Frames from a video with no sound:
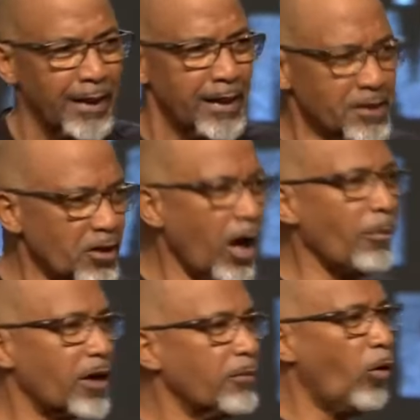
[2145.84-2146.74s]
And you know, I'm
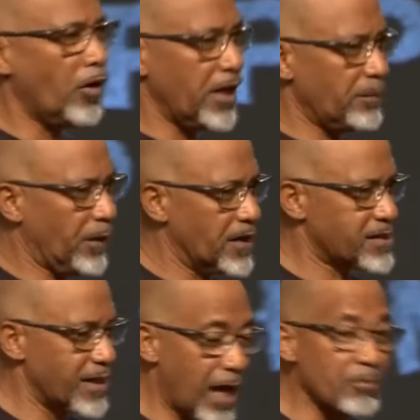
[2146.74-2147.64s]
not a morning
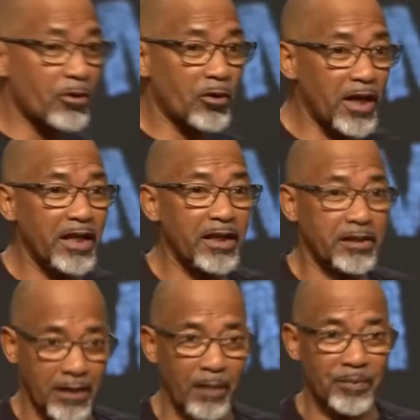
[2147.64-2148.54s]
person. I'm really
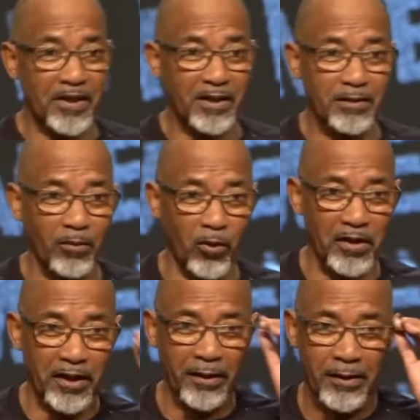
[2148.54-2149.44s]
grumpy in the
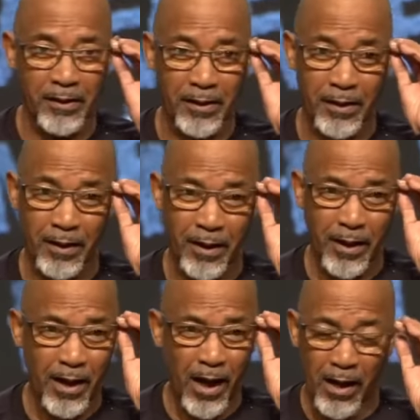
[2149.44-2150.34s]
morning.
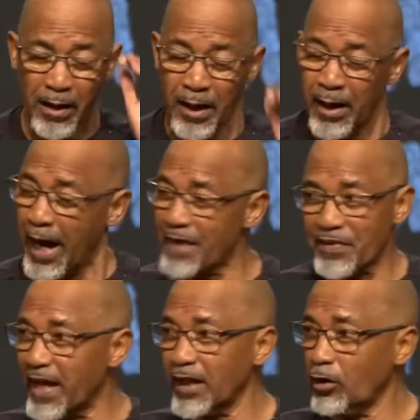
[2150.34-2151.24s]
I
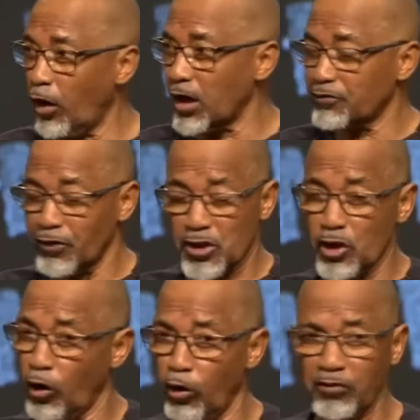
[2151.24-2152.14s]
thank God for
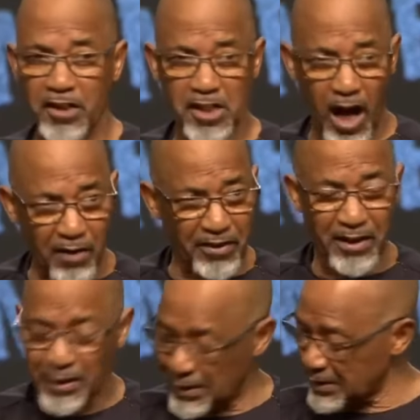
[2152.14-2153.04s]
Jehovah Java.